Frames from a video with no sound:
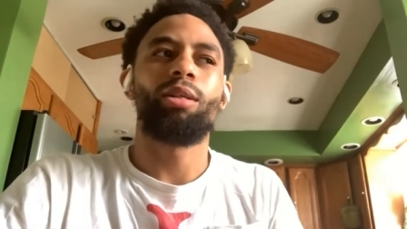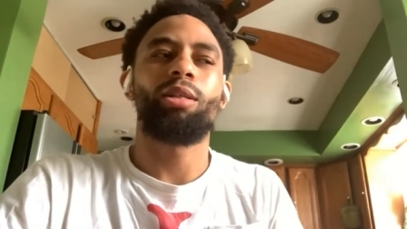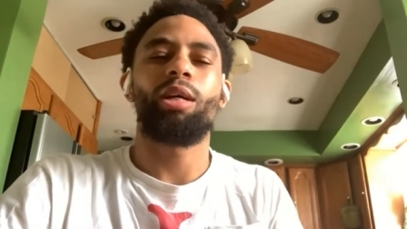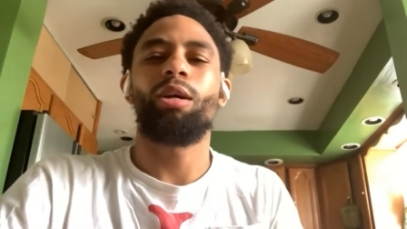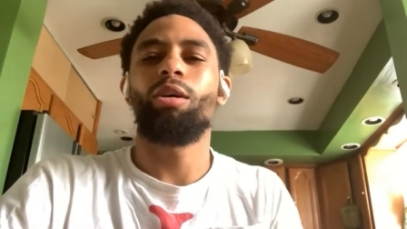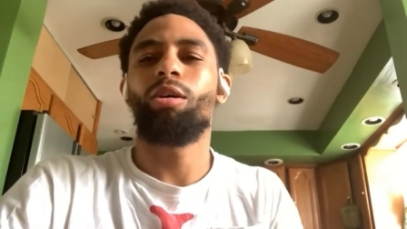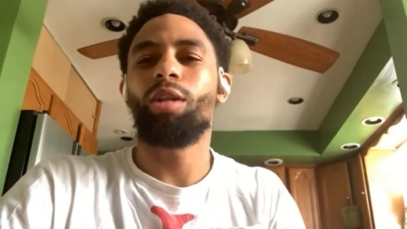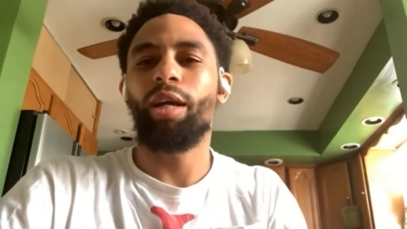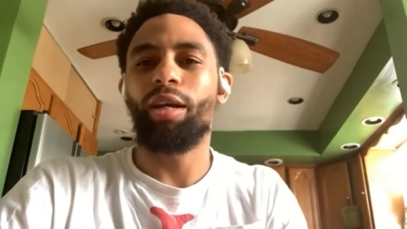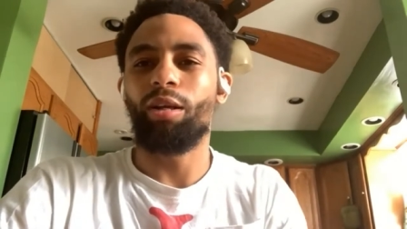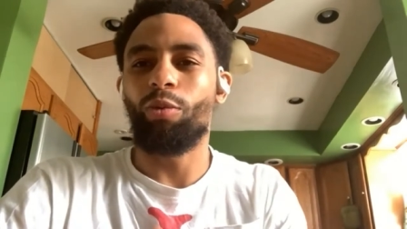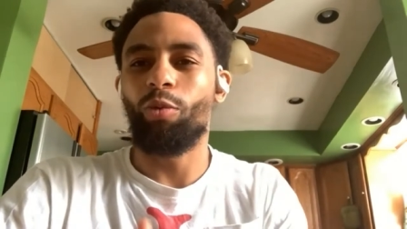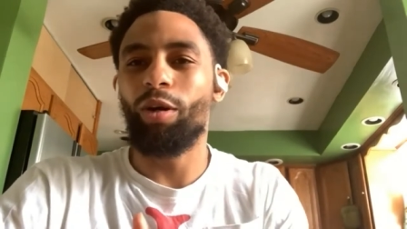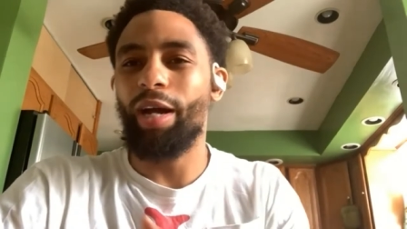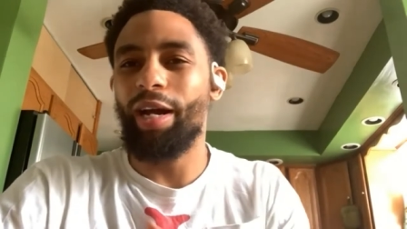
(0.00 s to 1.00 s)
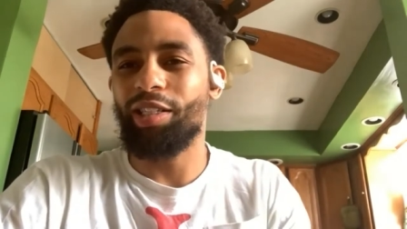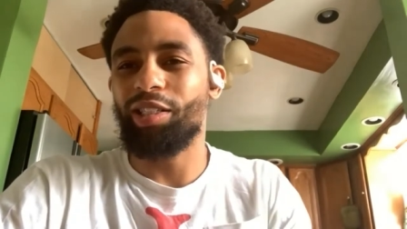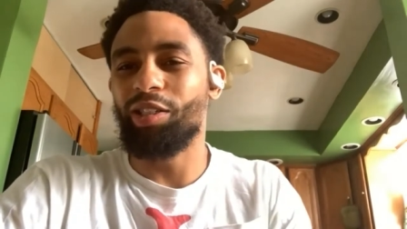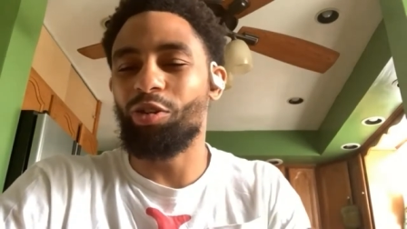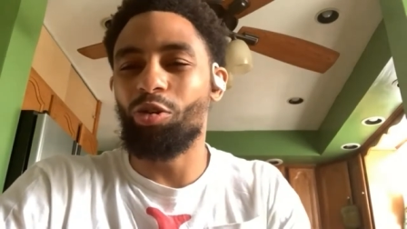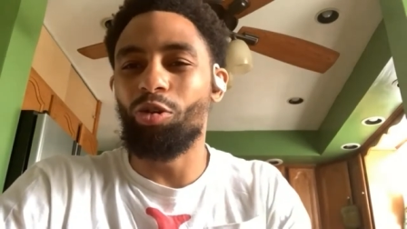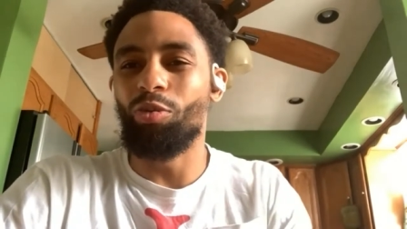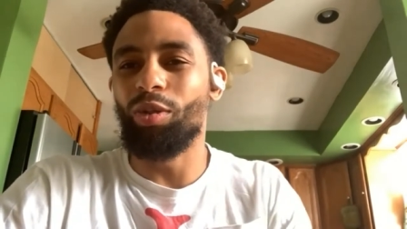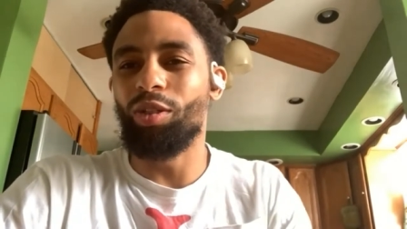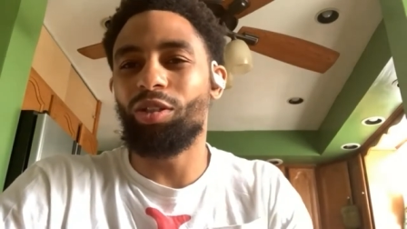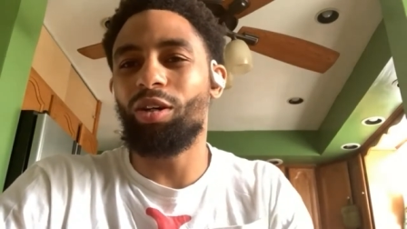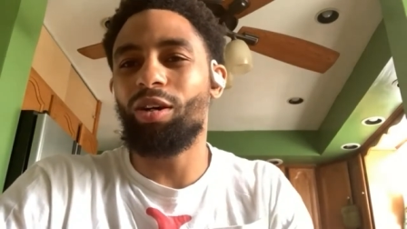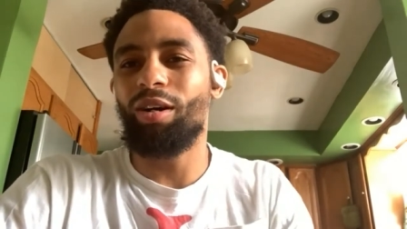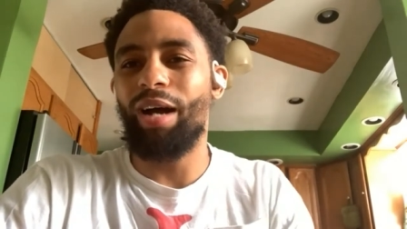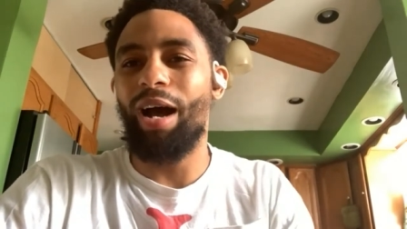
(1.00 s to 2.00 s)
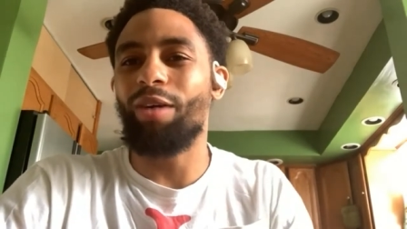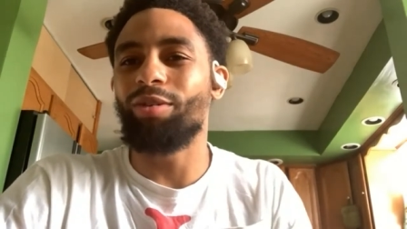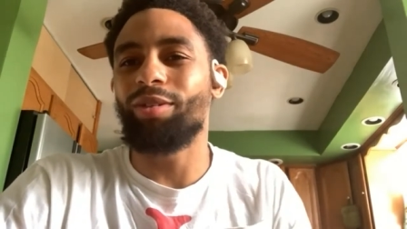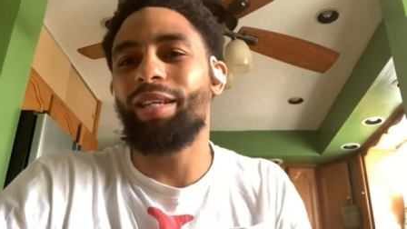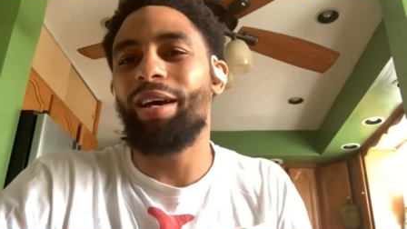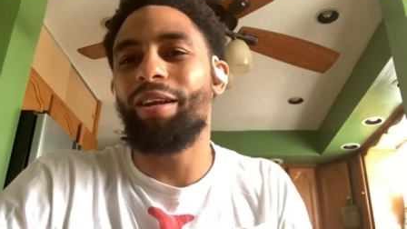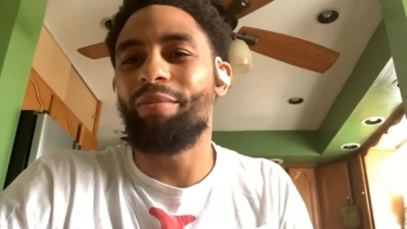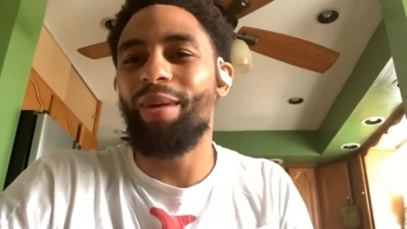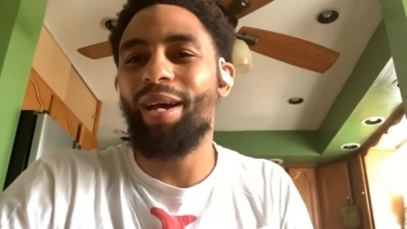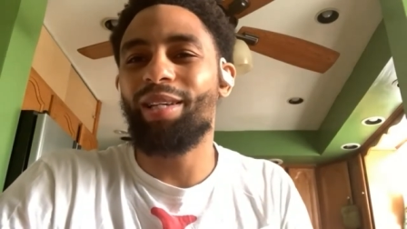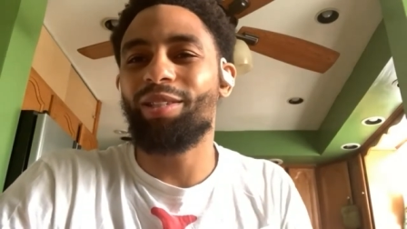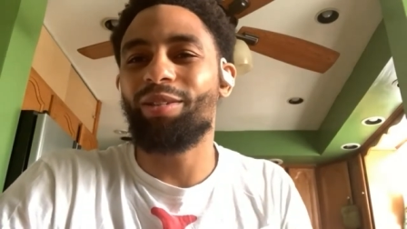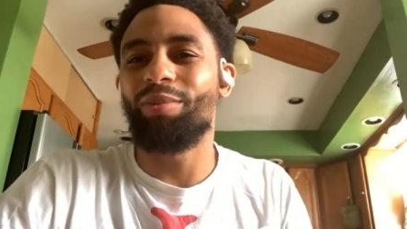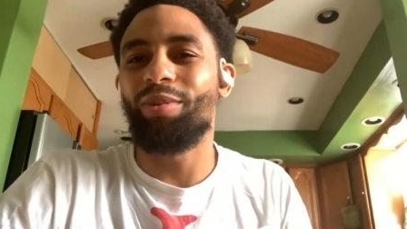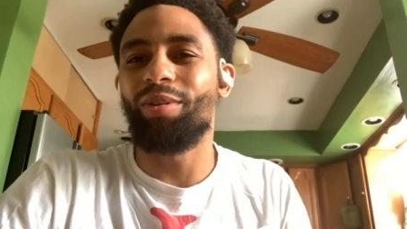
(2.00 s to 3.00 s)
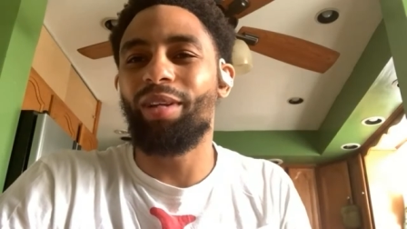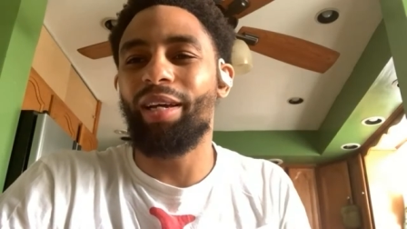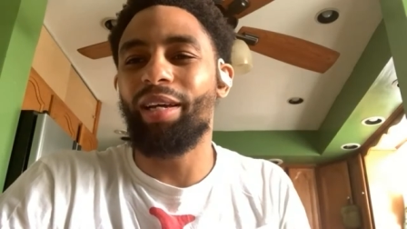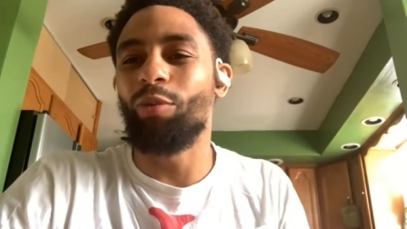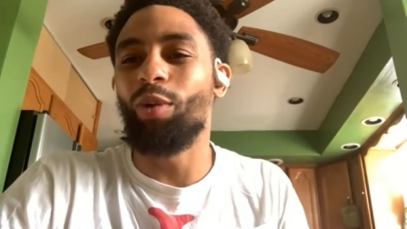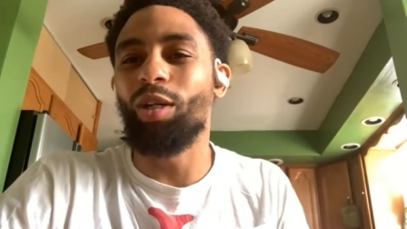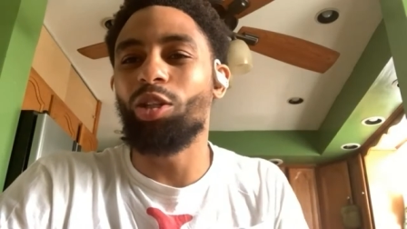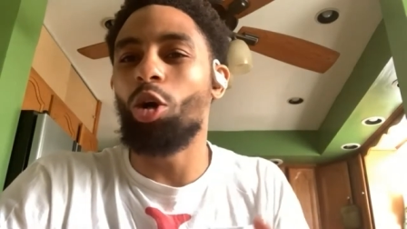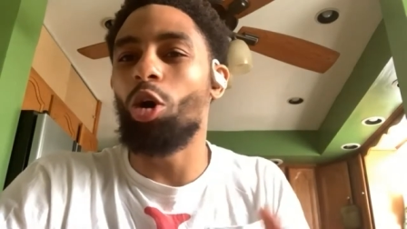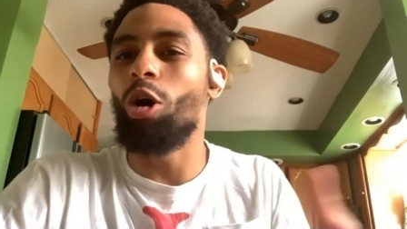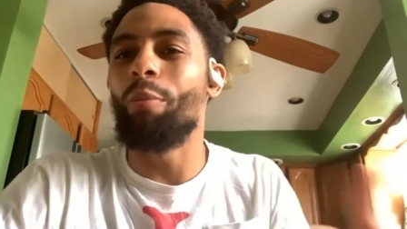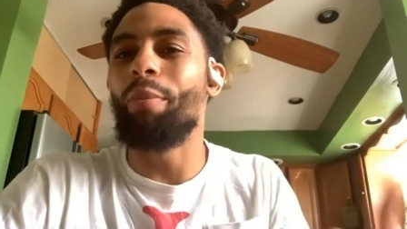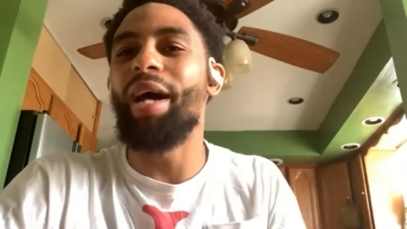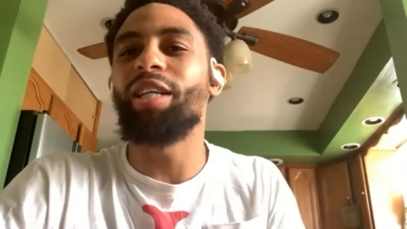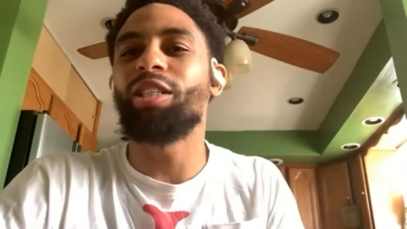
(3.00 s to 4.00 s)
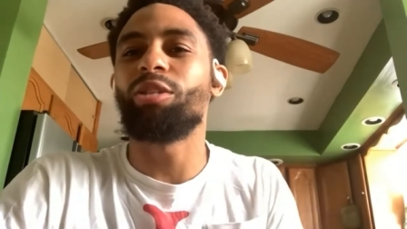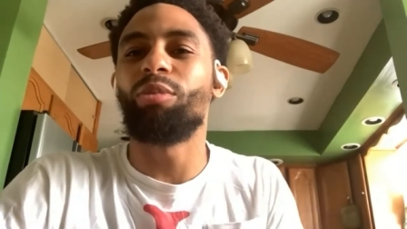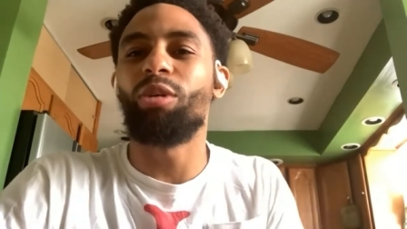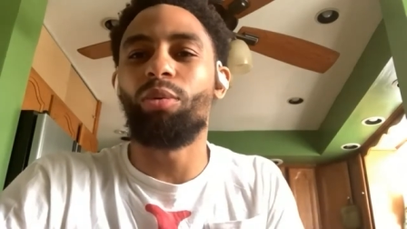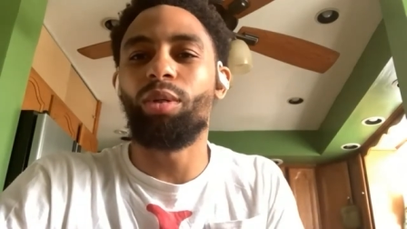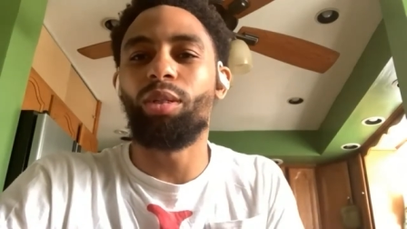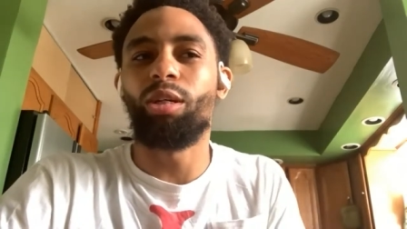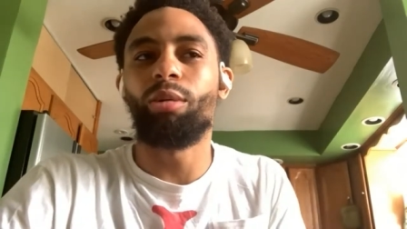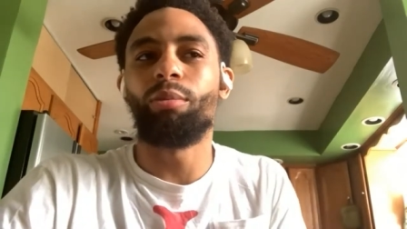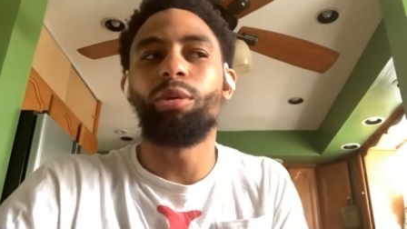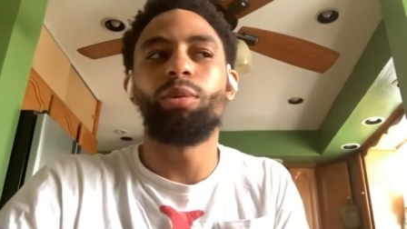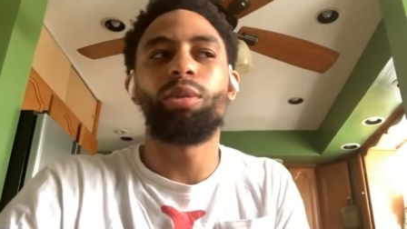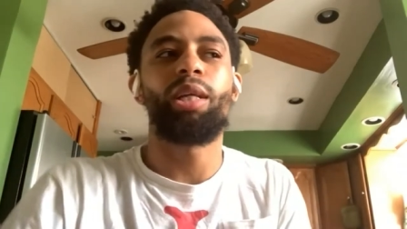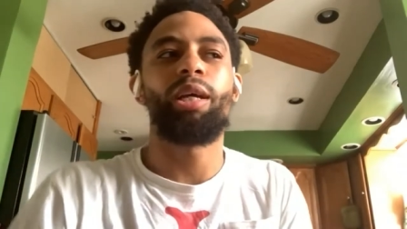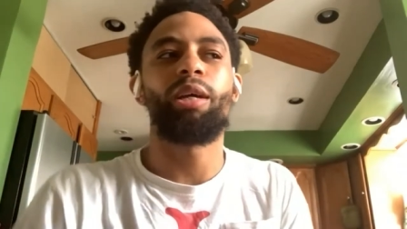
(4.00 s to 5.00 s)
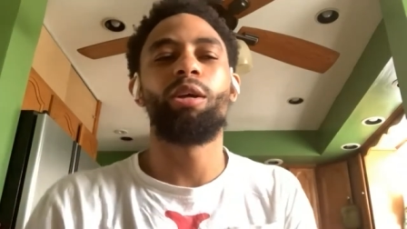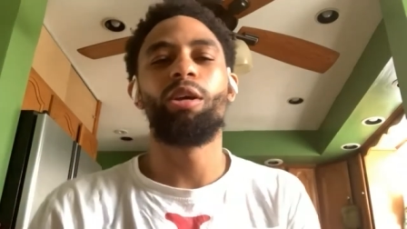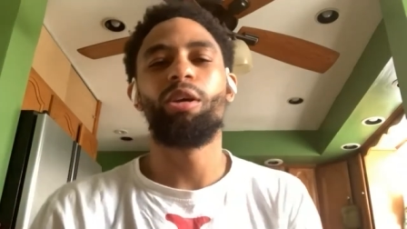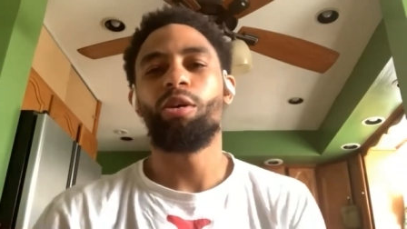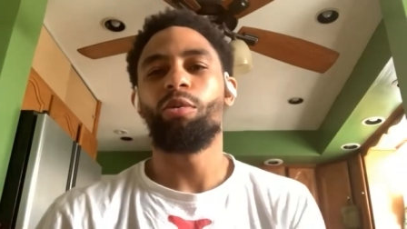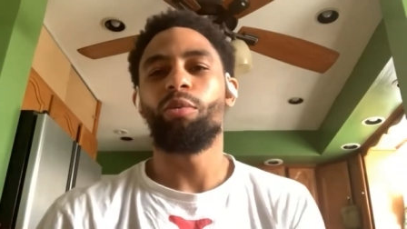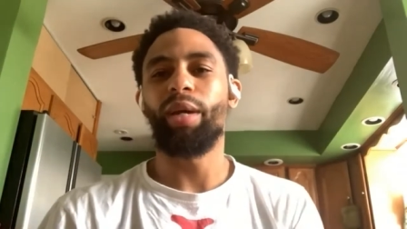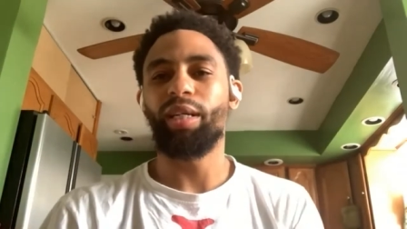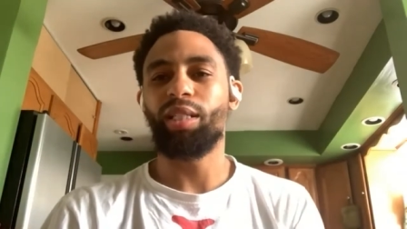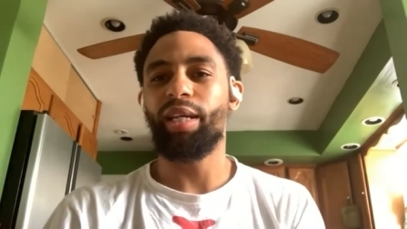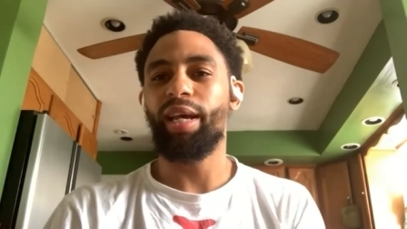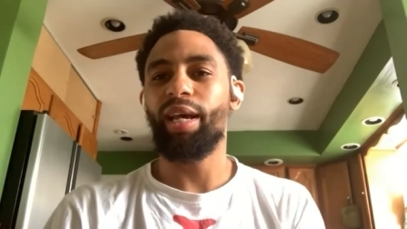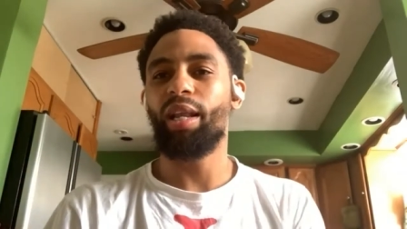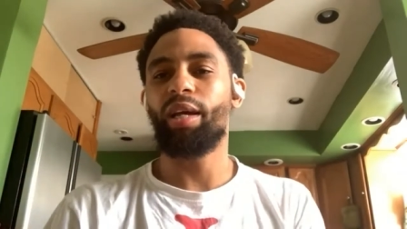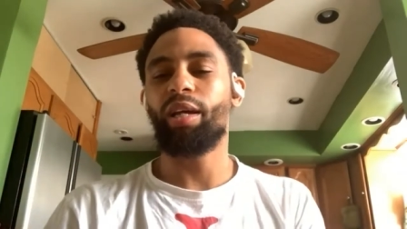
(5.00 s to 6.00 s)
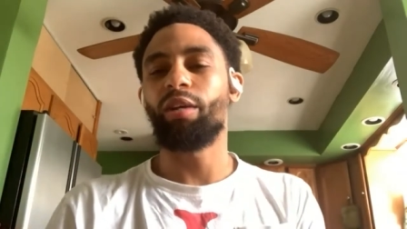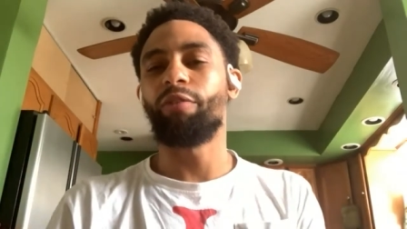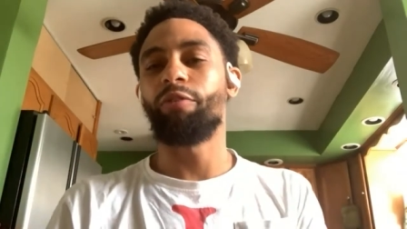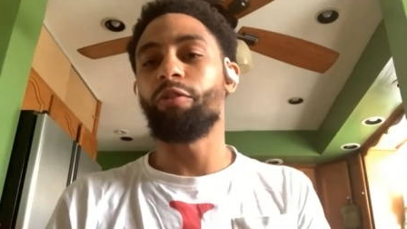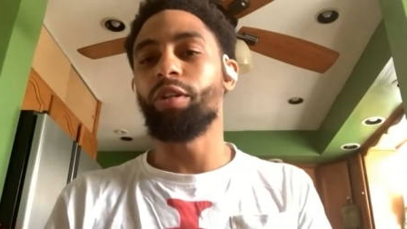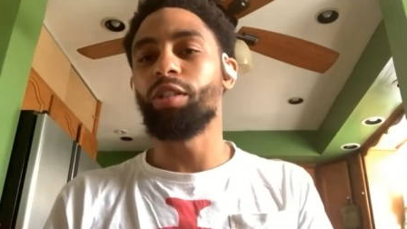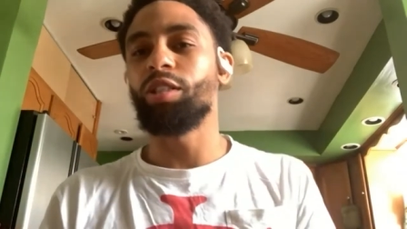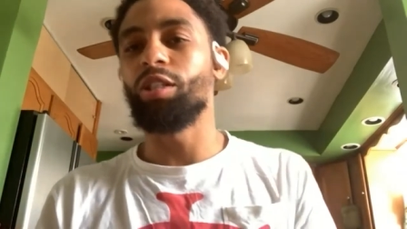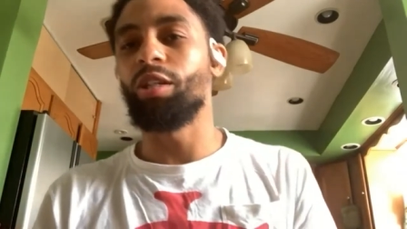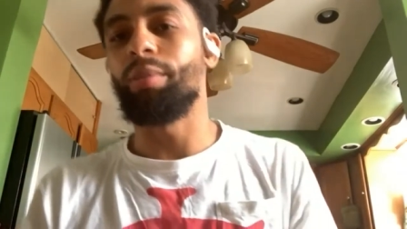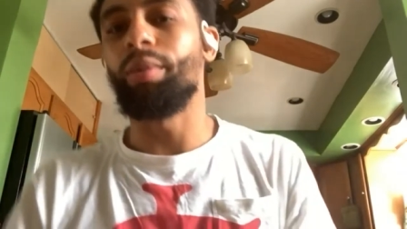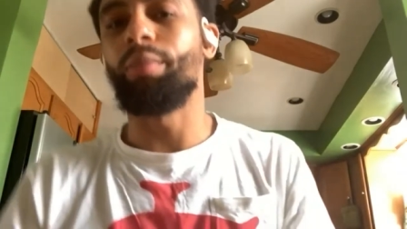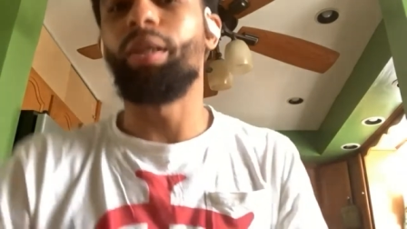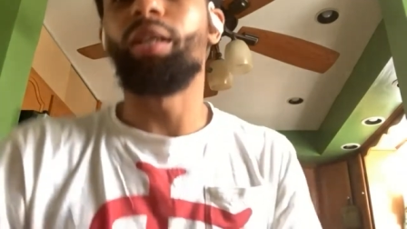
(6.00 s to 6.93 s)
It's like, oh, like we're actually cool with y'all outside of basketball. Like it wasn't all basketball with them. It was like, we actually had like a friendship.